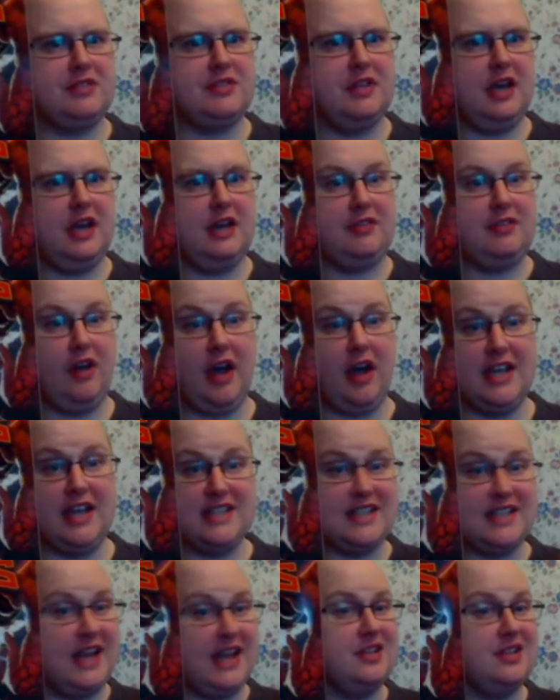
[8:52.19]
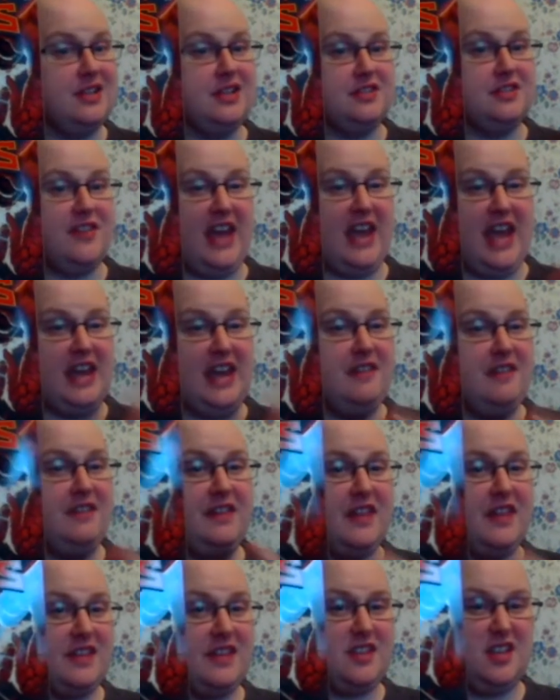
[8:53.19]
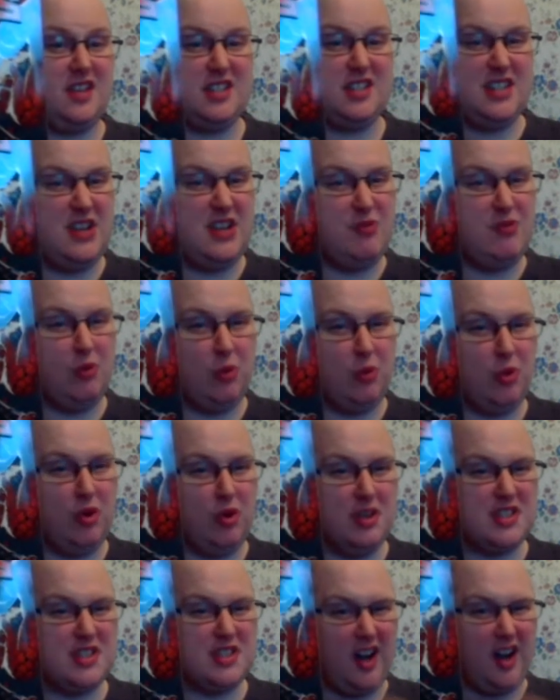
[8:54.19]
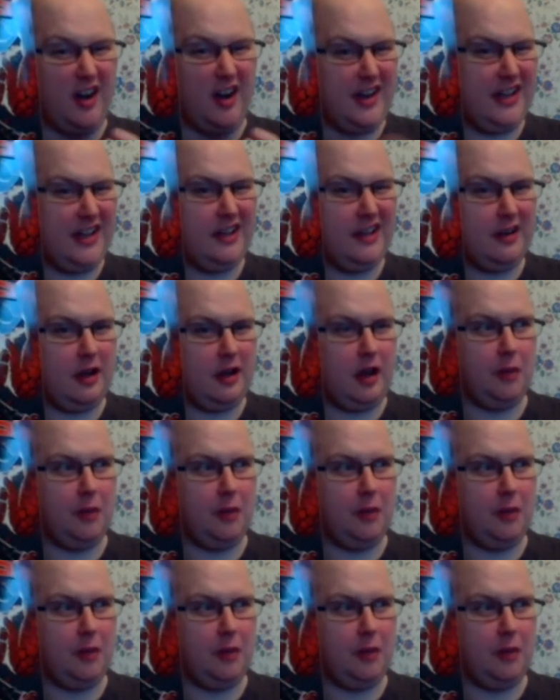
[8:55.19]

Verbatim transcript: have high standards for anything that's got Secret Wars on it.